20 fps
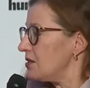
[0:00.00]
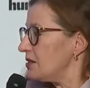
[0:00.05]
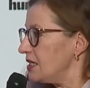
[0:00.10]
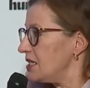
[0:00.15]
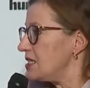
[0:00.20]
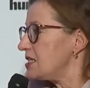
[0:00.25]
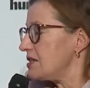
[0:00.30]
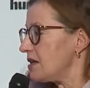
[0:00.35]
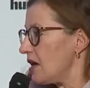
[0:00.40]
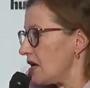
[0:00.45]

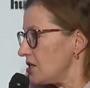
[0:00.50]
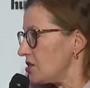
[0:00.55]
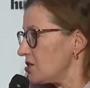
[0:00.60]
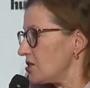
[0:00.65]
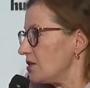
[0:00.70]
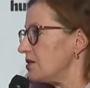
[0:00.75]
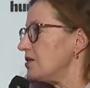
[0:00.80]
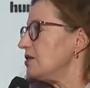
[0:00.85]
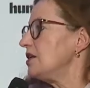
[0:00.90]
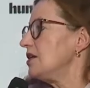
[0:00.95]

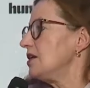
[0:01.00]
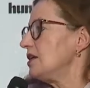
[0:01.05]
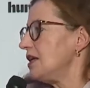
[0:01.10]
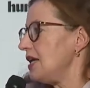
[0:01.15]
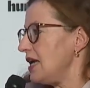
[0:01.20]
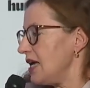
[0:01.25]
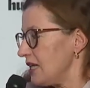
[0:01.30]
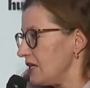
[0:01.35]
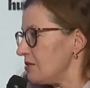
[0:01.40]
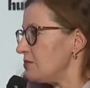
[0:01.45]
discussion
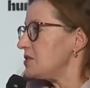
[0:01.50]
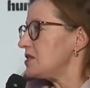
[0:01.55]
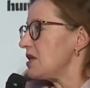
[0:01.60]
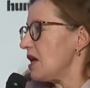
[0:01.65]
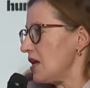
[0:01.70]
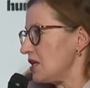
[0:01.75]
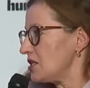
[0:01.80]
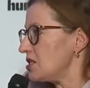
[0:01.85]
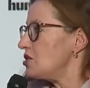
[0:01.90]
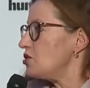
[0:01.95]
helps
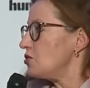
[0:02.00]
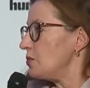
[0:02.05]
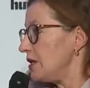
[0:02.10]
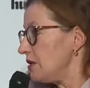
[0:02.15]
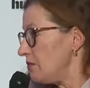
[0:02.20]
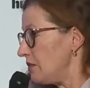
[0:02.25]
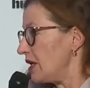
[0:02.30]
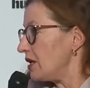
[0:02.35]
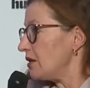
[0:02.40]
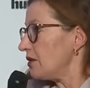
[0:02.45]
us to
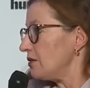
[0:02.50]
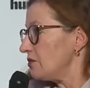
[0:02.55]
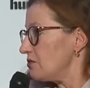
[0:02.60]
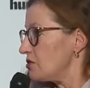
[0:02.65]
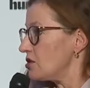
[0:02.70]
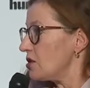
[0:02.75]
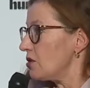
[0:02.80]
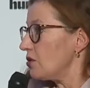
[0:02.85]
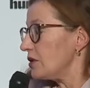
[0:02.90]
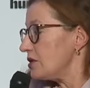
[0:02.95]
be better.
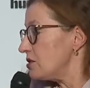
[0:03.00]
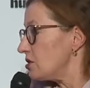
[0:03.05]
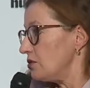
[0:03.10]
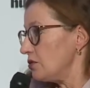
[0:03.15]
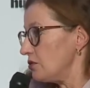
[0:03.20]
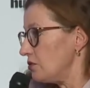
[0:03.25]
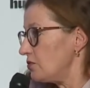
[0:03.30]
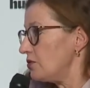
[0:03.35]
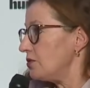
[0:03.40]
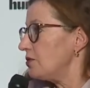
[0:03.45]
So it's
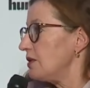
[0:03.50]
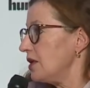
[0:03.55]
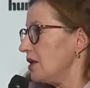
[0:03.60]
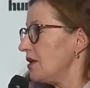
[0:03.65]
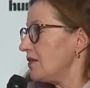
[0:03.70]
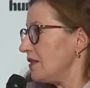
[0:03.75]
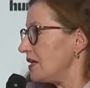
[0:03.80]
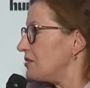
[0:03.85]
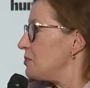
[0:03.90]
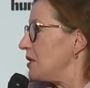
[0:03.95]
good
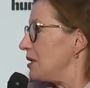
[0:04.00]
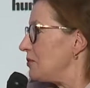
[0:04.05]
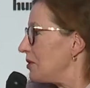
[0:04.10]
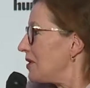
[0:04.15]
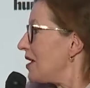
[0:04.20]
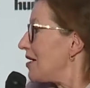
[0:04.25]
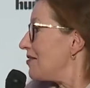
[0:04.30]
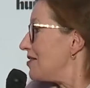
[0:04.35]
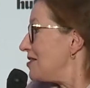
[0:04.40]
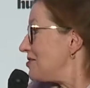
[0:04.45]
that
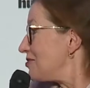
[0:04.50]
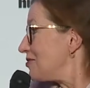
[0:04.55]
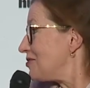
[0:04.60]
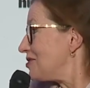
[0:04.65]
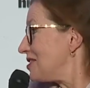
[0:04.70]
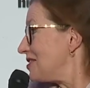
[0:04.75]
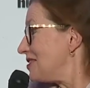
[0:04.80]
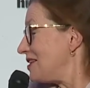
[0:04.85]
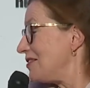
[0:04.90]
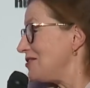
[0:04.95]
people are
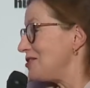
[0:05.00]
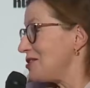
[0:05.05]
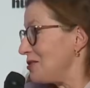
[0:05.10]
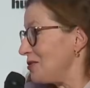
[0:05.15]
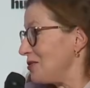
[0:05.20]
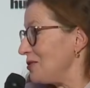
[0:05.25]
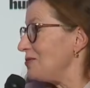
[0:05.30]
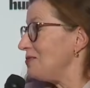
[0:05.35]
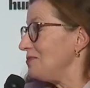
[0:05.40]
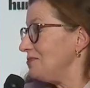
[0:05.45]
interested in
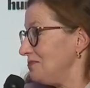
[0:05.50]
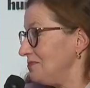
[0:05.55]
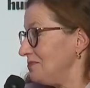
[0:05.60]
school.